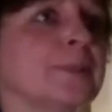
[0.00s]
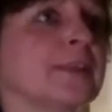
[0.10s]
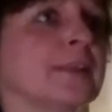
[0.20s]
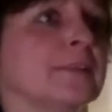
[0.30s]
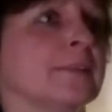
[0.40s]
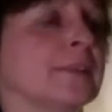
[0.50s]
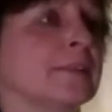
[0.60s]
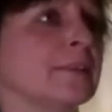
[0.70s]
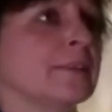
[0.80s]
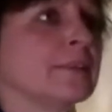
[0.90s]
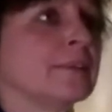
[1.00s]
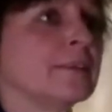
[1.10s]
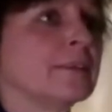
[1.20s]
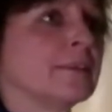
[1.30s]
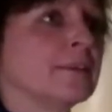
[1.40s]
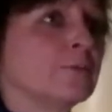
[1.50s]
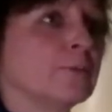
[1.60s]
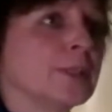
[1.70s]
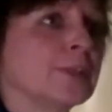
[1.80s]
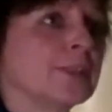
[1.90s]
done.
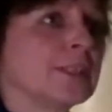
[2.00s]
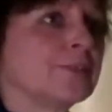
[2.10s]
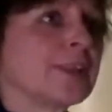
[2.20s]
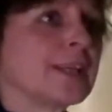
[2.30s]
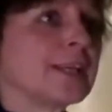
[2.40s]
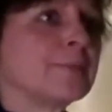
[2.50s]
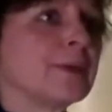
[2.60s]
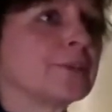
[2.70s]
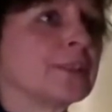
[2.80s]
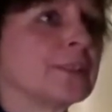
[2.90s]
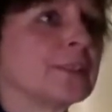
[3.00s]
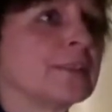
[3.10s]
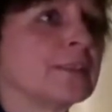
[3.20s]
We don't need to think about it.